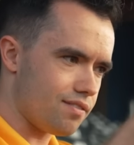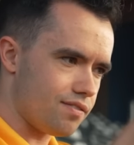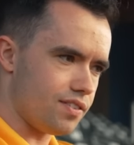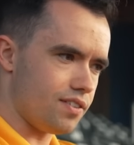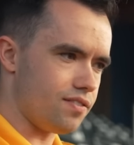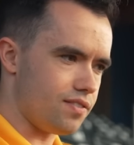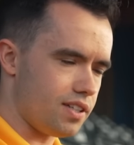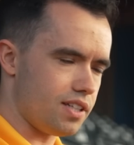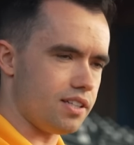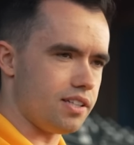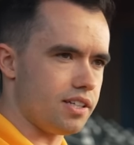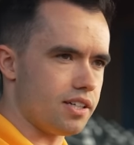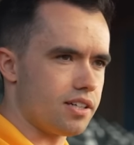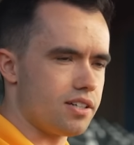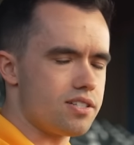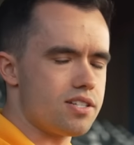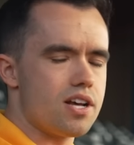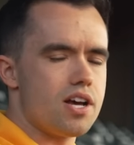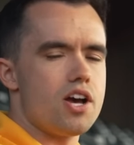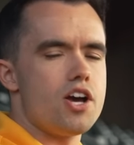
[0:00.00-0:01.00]
15
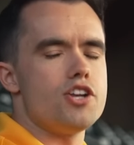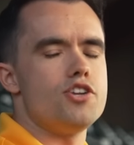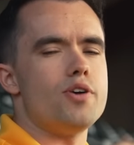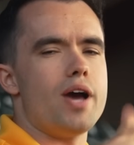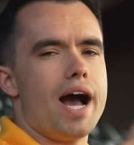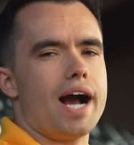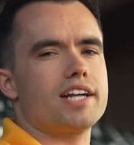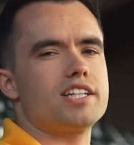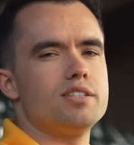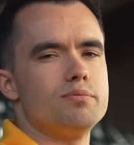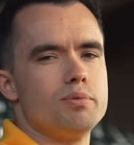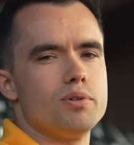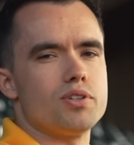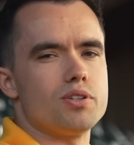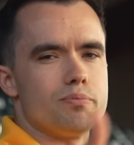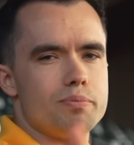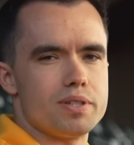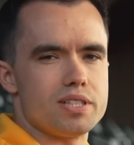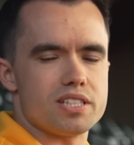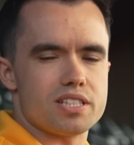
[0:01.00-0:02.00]
years, to actually build
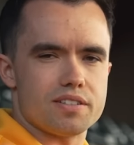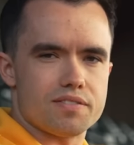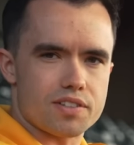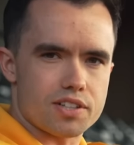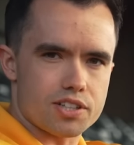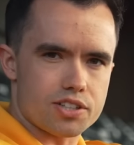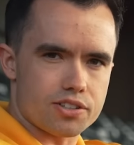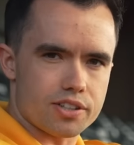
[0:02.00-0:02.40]
a business of their